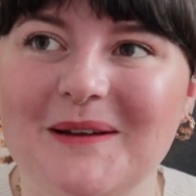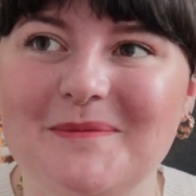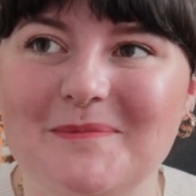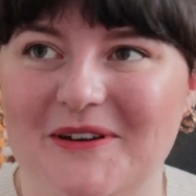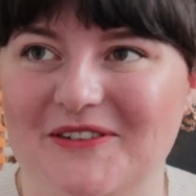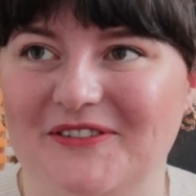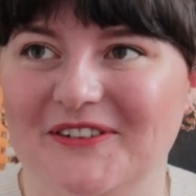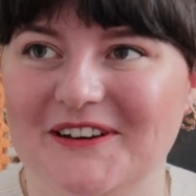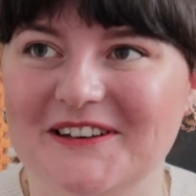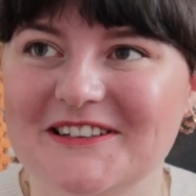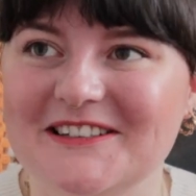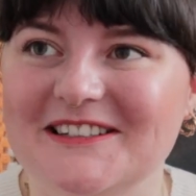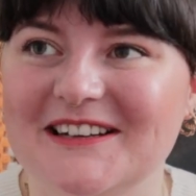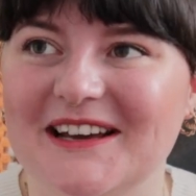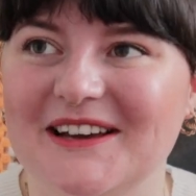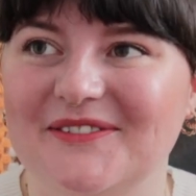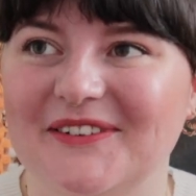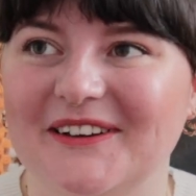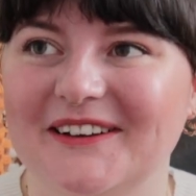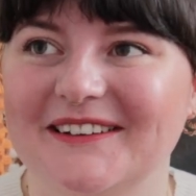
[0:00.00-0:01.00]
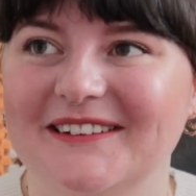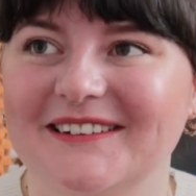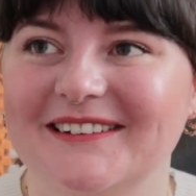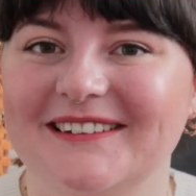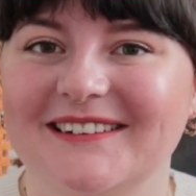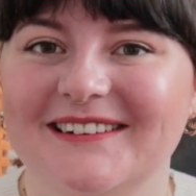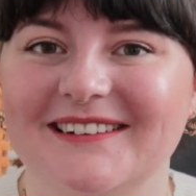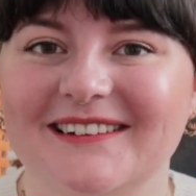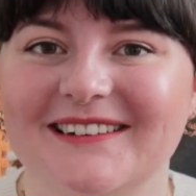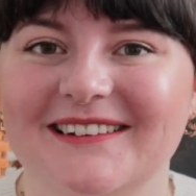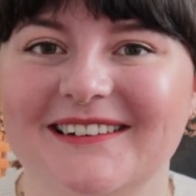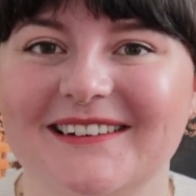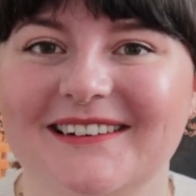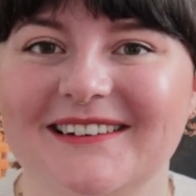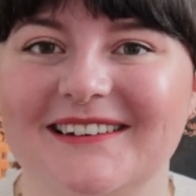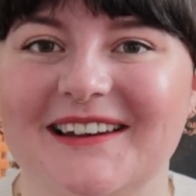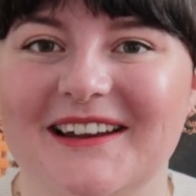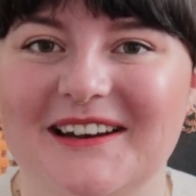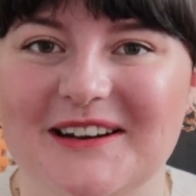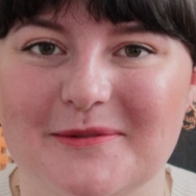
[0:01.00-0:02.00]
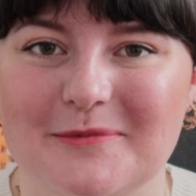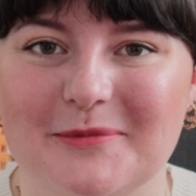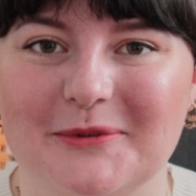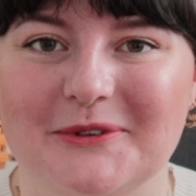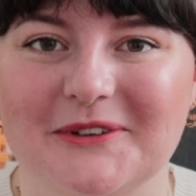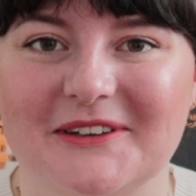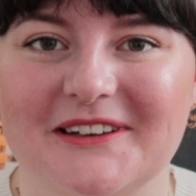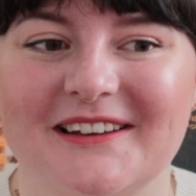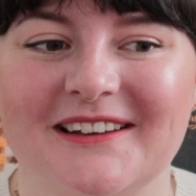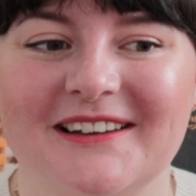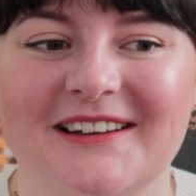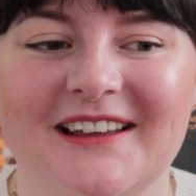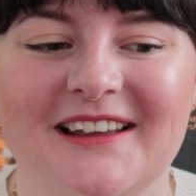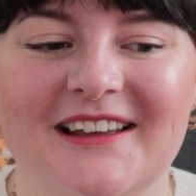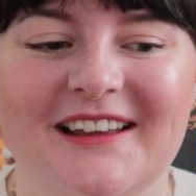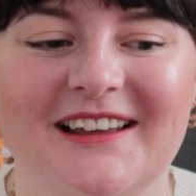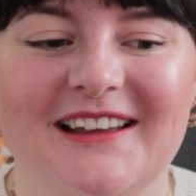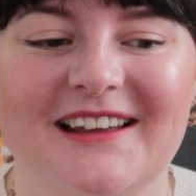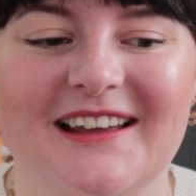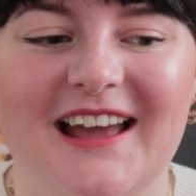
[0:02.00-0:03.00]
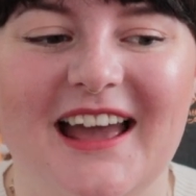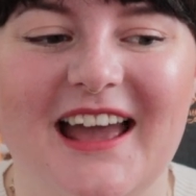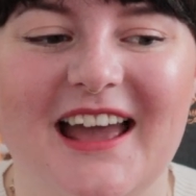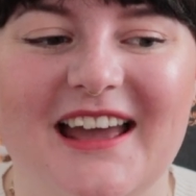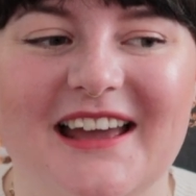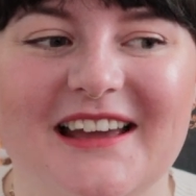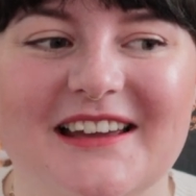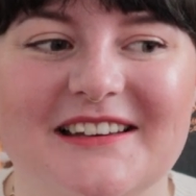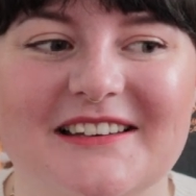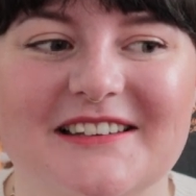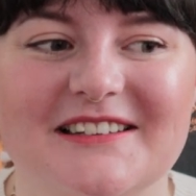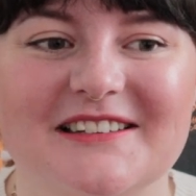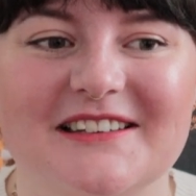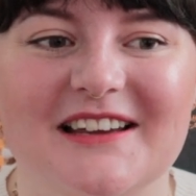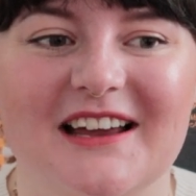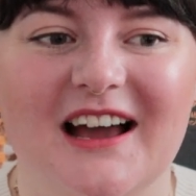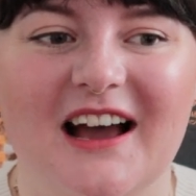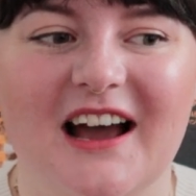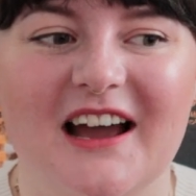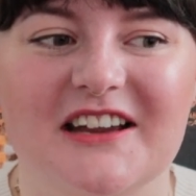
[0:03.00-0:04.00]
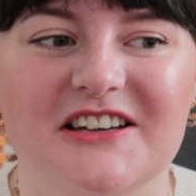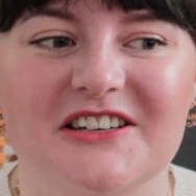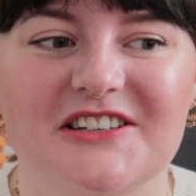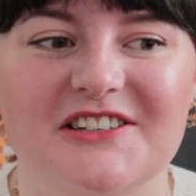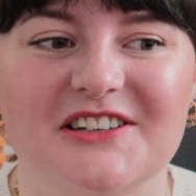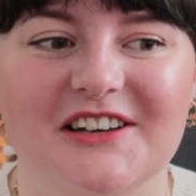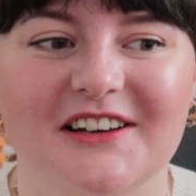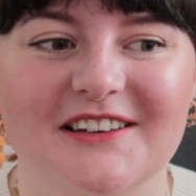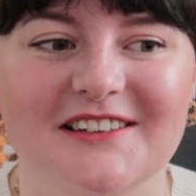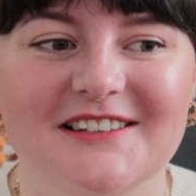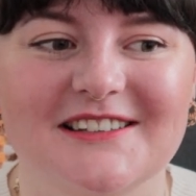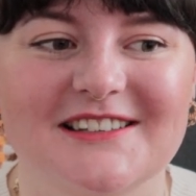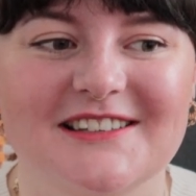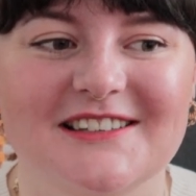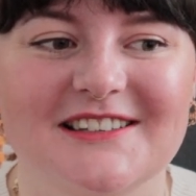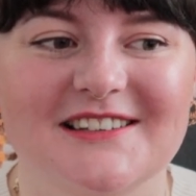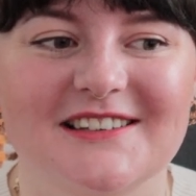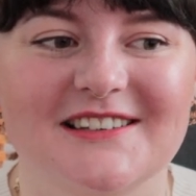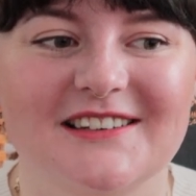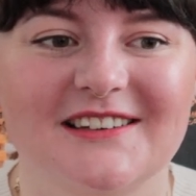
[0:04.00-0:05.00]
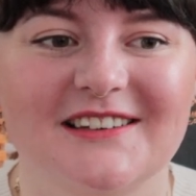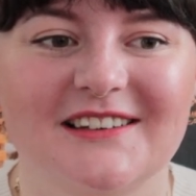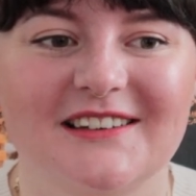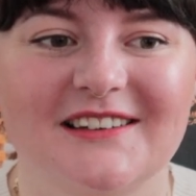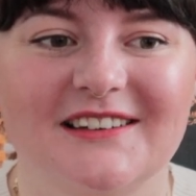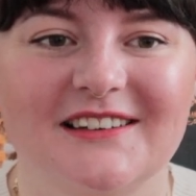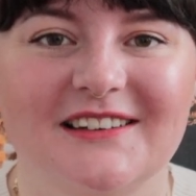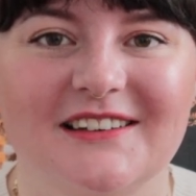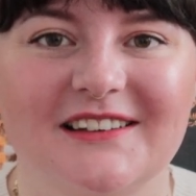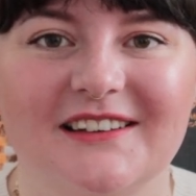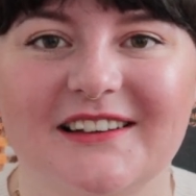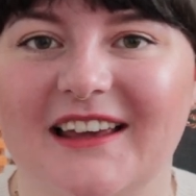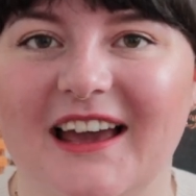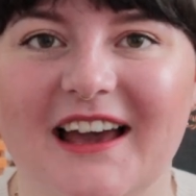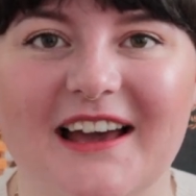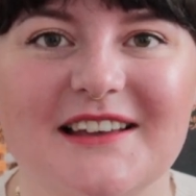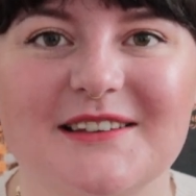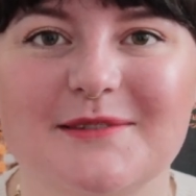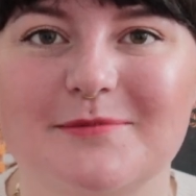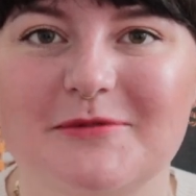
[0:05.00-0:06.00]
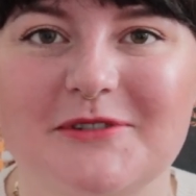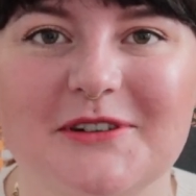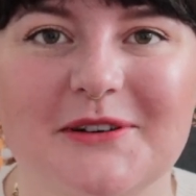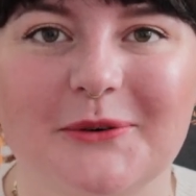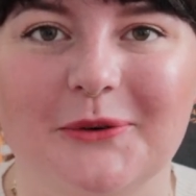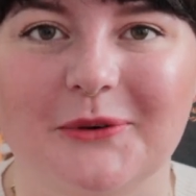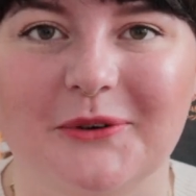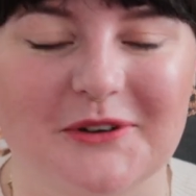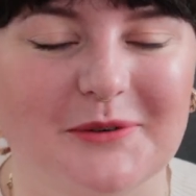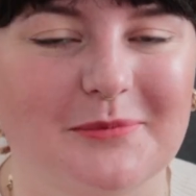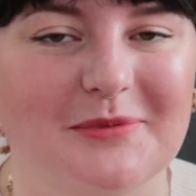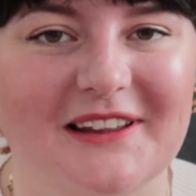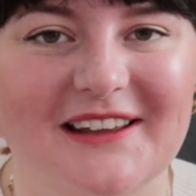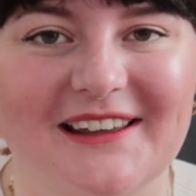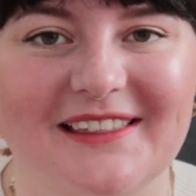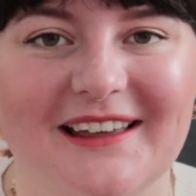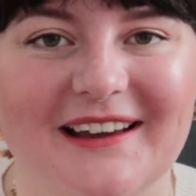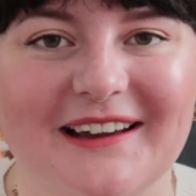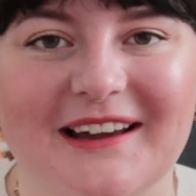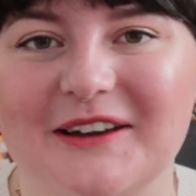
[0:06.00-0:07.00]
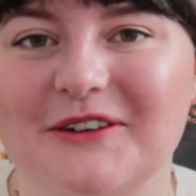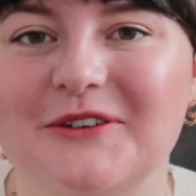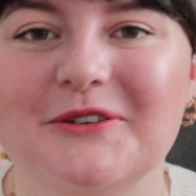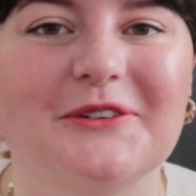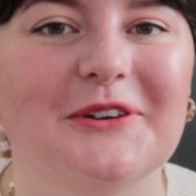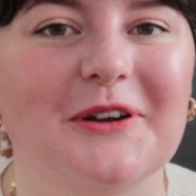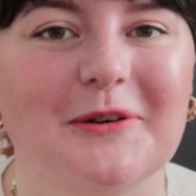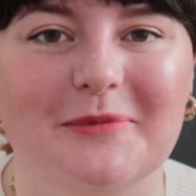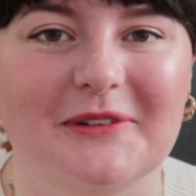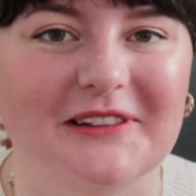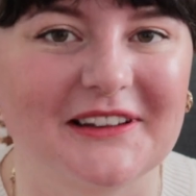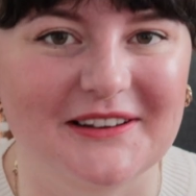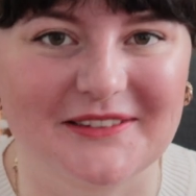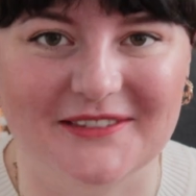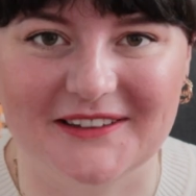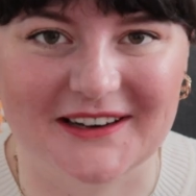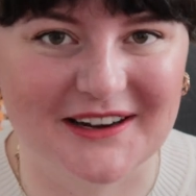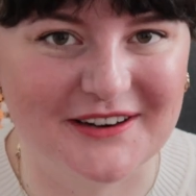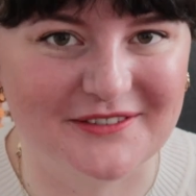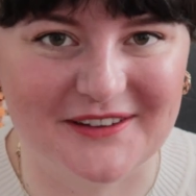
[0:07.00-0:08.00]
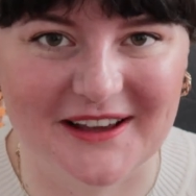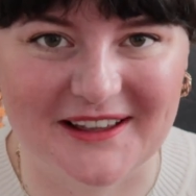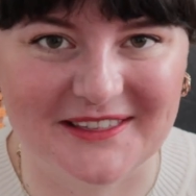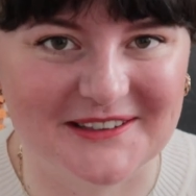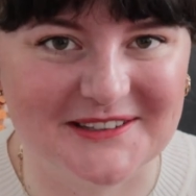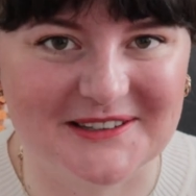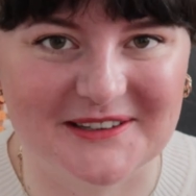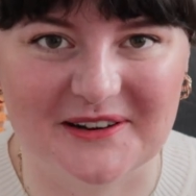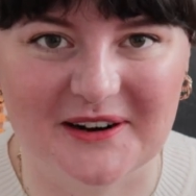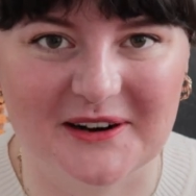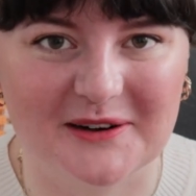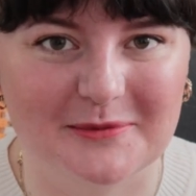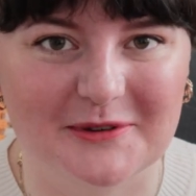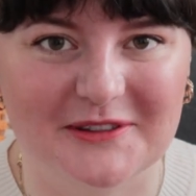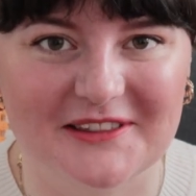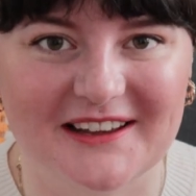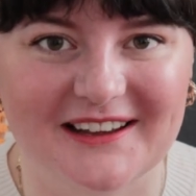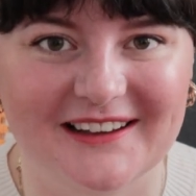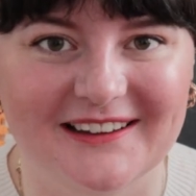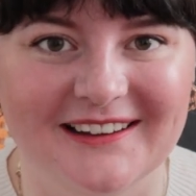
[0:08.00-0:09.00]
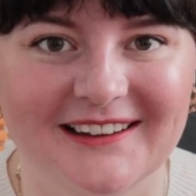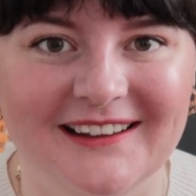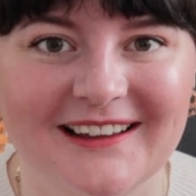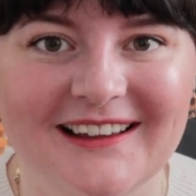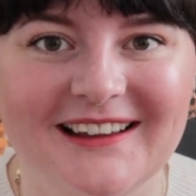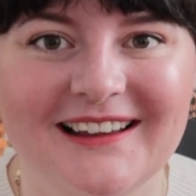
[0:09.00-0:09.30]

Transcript: my first ever knitting book, and I just gasped audibly. Like, I could not believe that I'd found this incredible thing.